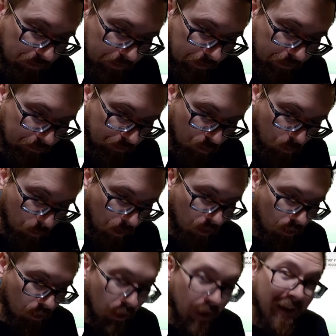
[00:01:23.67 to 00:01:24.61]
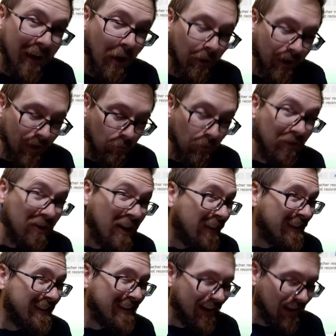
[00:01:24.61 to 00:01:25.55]
squared. Now, again, we've done
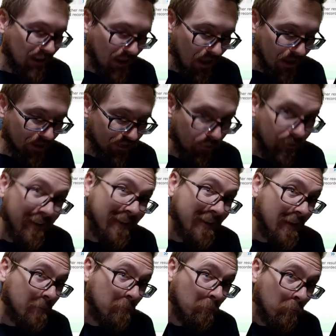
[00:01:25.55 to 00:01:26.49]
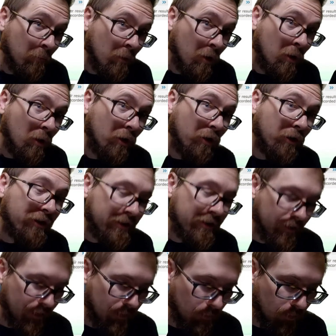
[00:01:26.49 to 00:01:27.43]
this in class, so this is
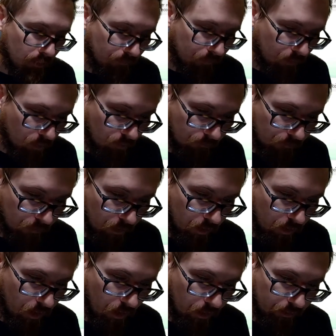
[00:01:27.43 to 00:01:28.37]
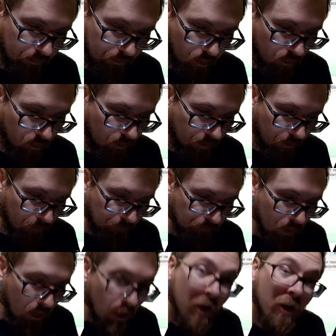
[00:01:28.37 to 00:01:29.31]
mostly review for you guys, all right?
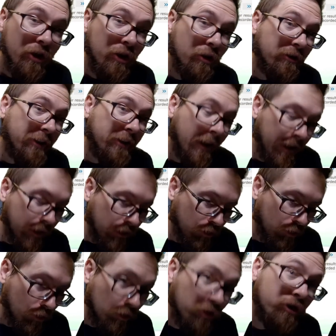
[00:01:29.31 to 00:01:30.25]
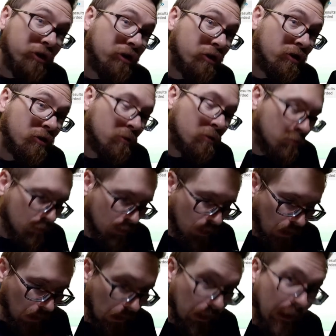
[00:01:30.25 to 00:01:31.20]
You take your two
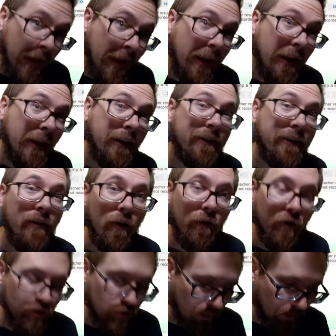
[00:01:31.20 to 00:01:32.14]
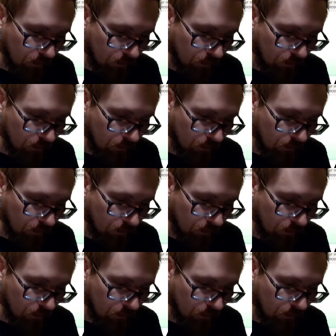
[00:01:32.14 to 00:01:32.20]
legs of your triangle.